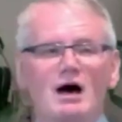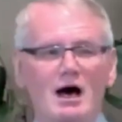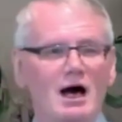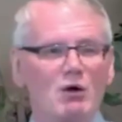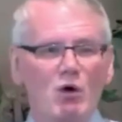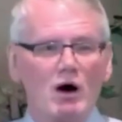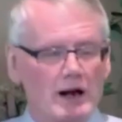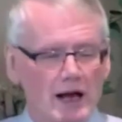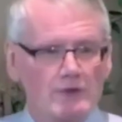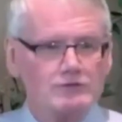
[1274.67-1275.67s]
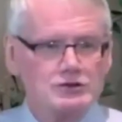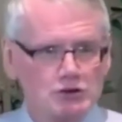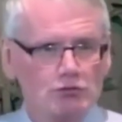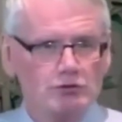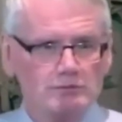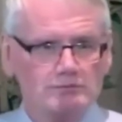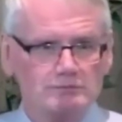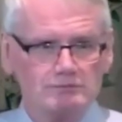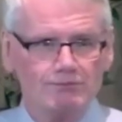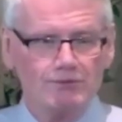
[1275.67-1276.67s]
I want to have children.
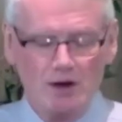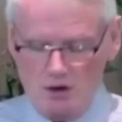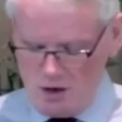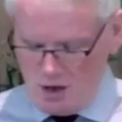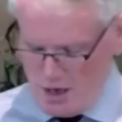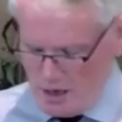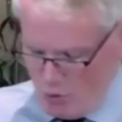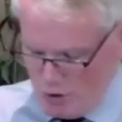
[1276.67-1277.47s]
I